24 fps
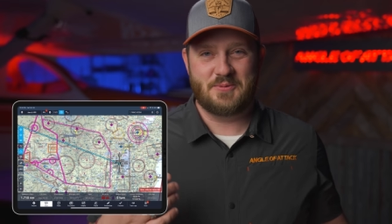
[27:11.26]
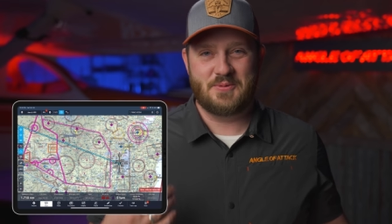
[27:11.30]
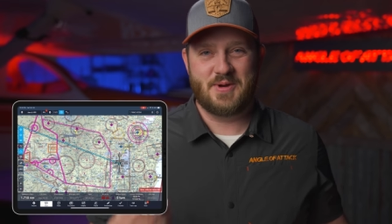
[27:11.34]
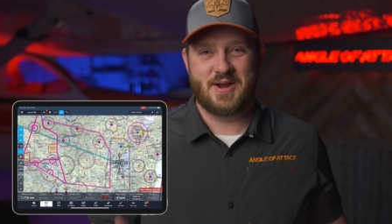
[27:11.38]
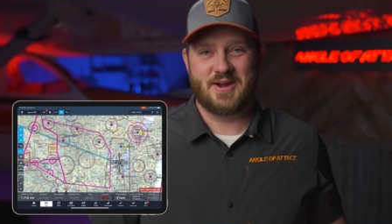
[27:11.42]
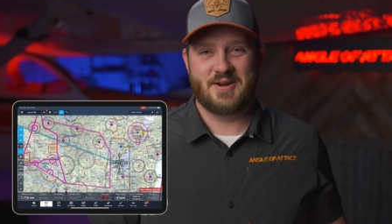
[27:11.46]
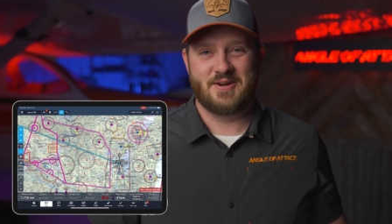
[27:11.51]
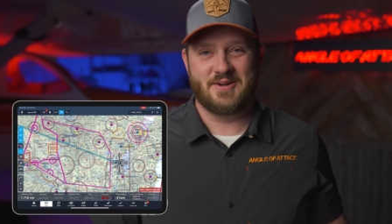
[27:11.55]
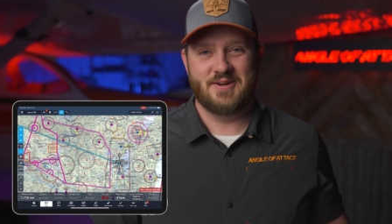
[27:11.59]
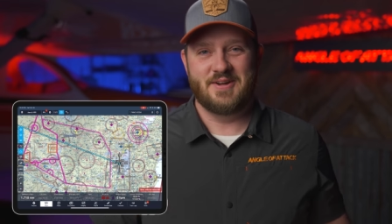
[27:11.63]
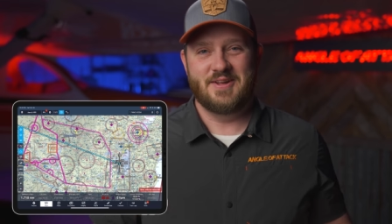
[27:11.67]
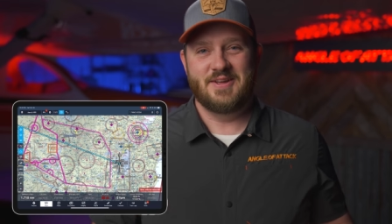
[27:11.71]

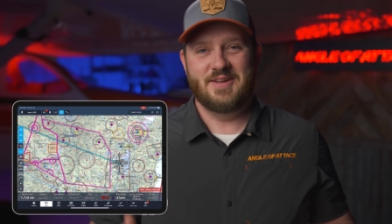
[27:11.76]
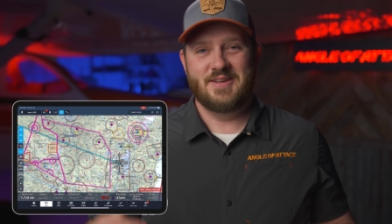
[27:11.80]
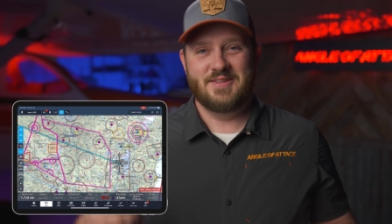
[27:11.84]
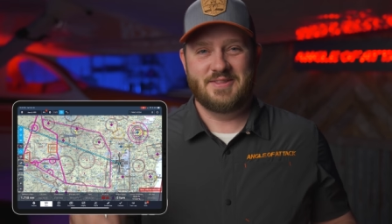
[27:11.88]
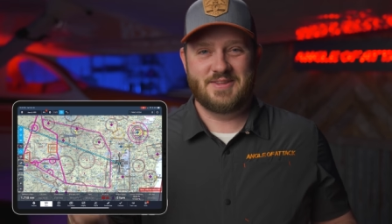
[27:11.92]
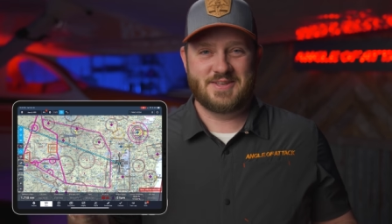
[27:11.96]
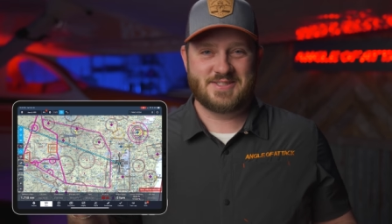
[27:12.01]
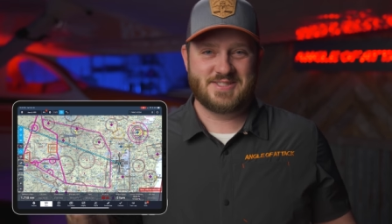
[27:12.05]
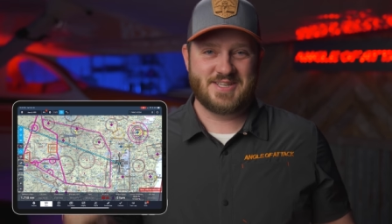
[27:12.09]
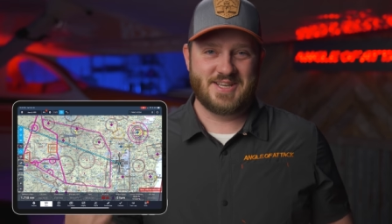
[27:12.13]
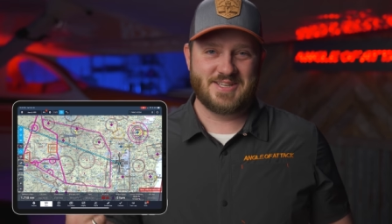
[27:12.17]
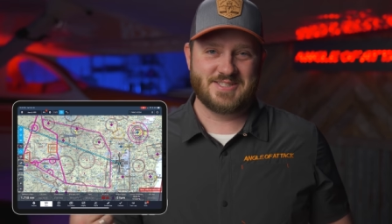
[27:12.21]
where
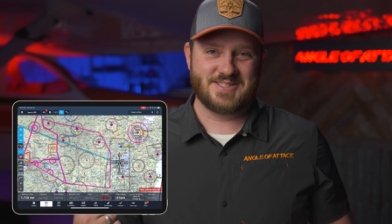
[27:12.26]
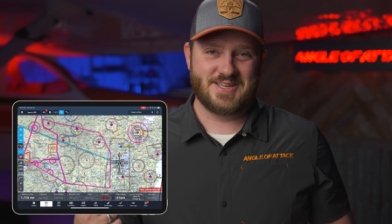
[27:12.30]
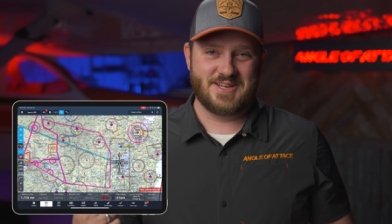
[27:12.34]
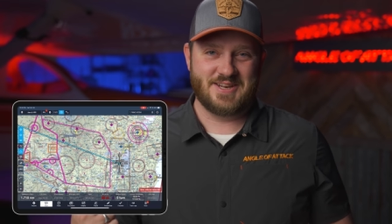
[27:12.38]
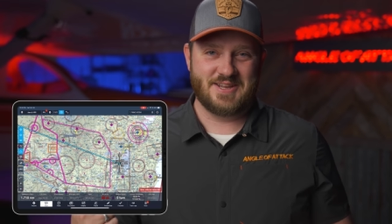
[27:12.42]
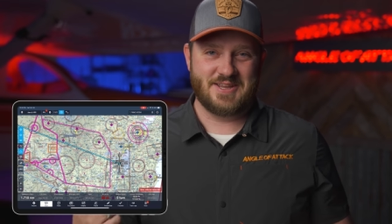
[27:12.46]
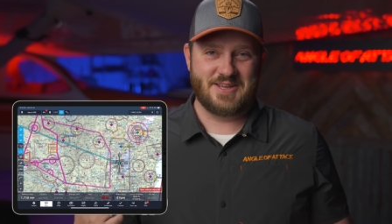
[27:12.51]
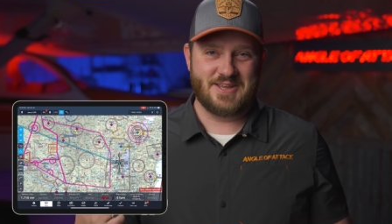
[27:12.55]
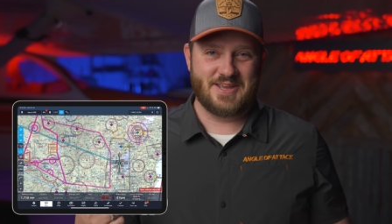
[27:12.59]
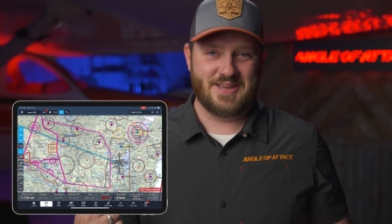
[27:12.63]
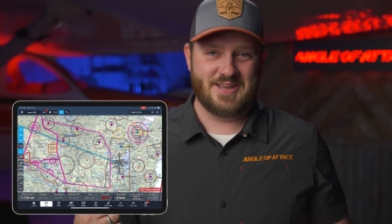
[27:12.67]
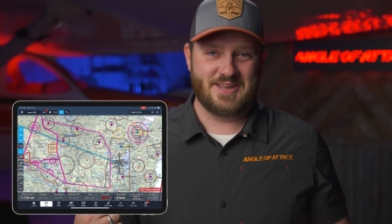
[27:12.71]
this thing's going
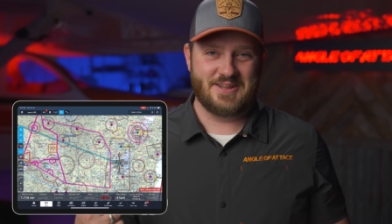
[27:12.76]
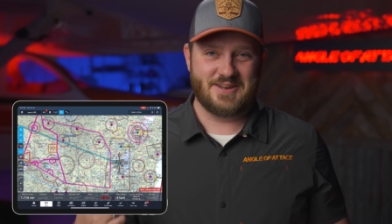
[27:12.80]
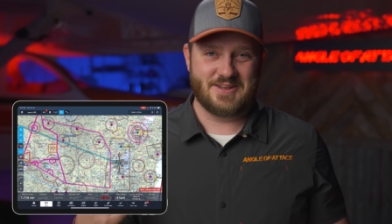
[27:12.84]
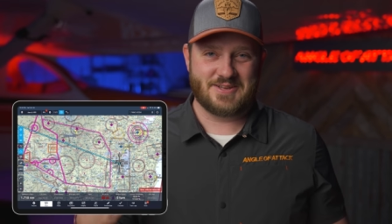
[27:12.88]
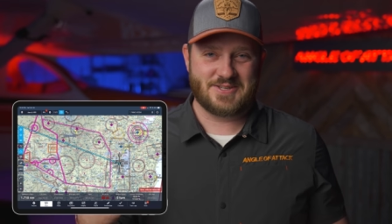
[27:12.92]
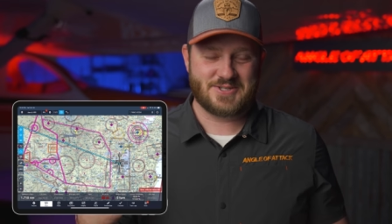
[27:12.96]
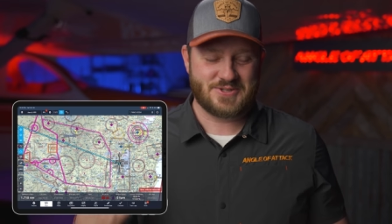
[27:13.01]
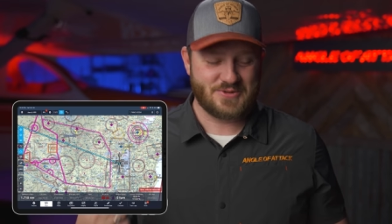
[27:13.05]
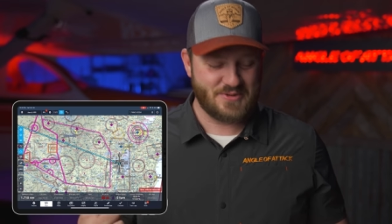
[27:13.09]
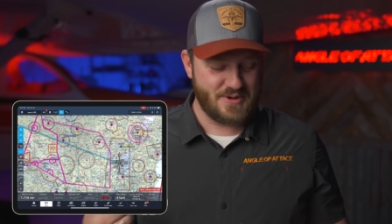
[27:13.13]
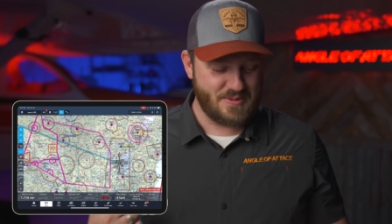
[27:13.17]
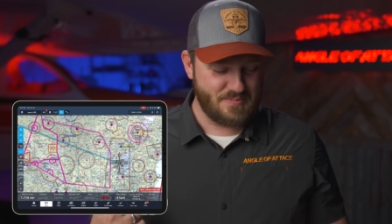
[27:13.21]
to get an
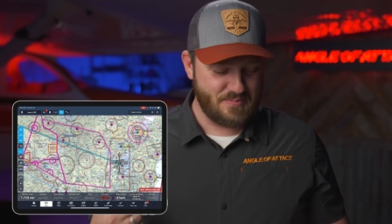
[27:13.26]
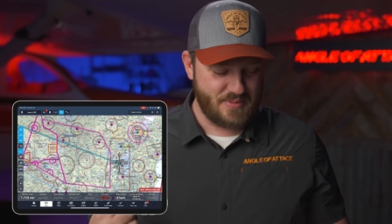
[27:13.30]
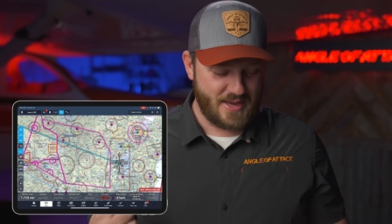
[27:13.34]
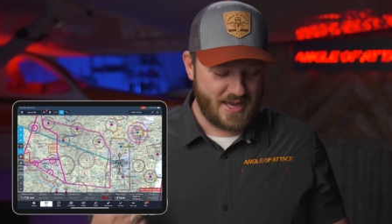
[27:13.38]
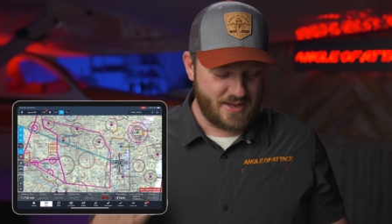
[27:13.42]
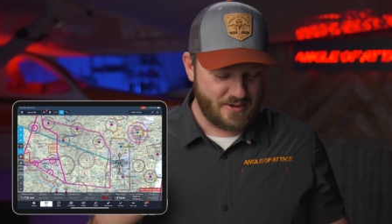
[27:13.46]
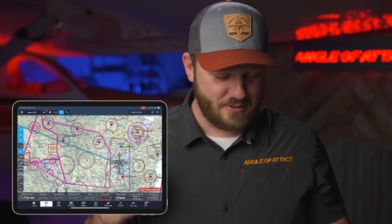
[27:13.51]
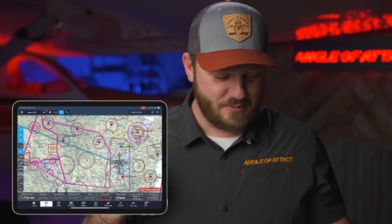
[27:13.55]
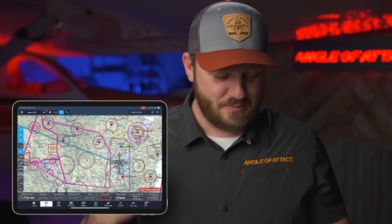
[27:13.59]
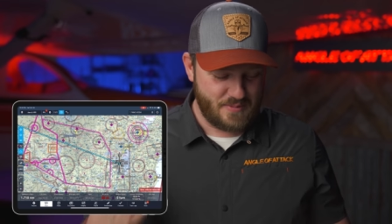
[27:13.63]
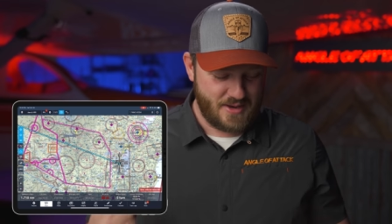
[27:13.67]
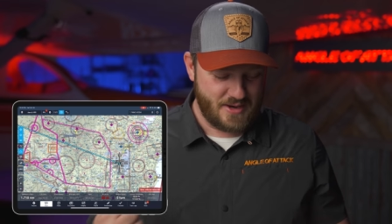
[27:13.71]
extreme
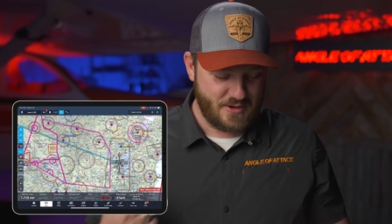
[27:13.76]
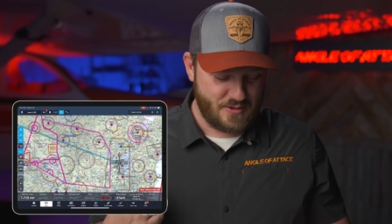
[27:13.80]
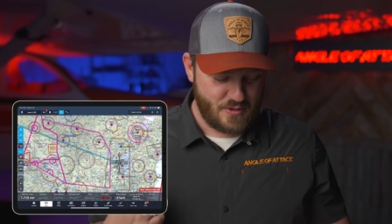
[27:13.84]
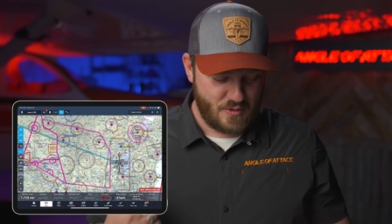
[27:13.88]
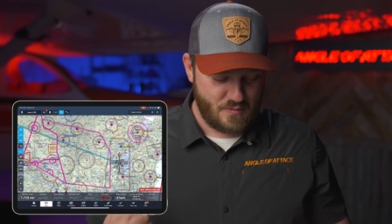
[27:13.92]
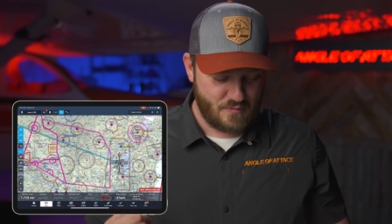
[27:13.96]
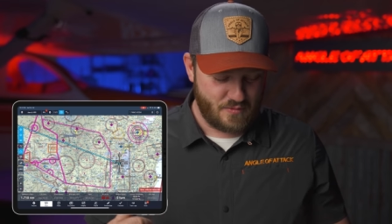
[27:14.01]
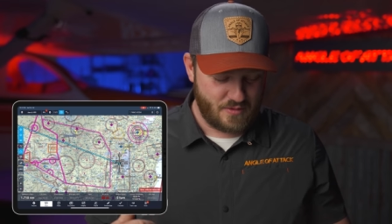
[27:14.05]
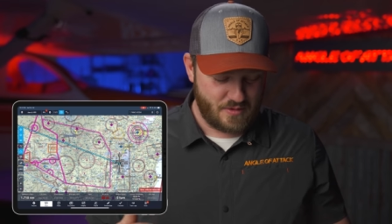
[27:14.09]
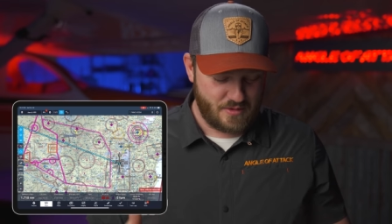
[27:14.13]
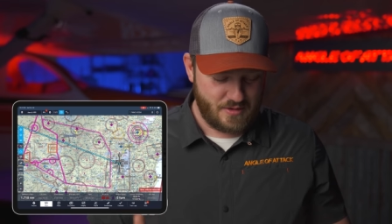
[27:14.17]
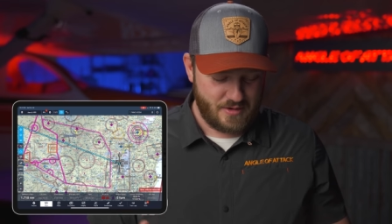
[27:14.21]
panel
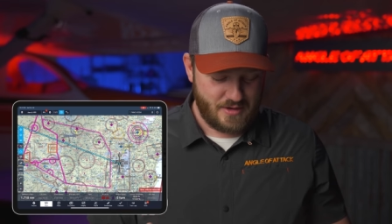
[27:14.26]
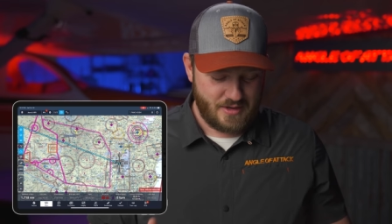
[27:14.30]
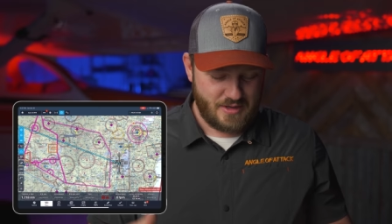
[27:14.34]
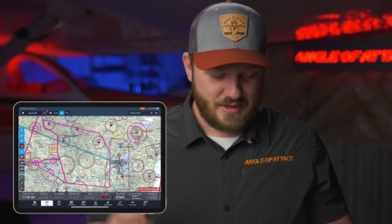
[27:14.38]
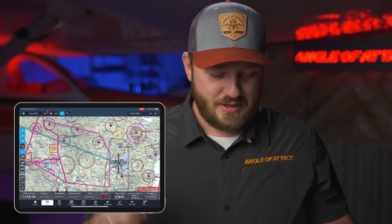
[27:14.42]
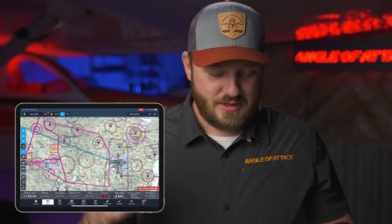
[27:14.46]
makeover.